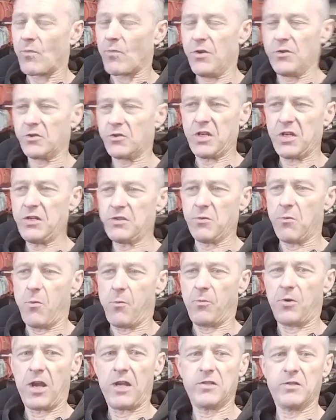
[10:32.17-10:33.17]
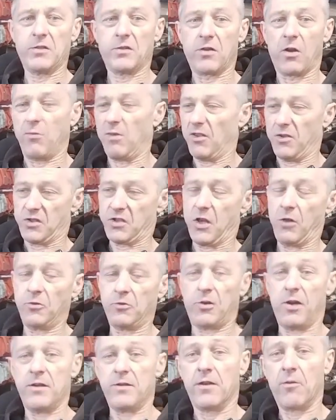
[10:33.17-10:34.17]
You'll see someone brazing, they'll go, well, they're
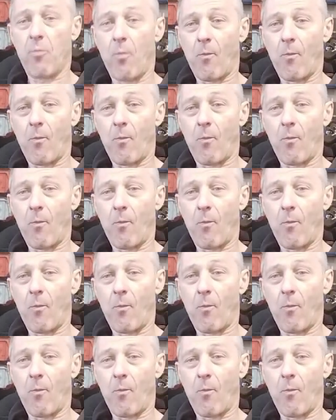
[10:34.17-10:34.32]
soldering.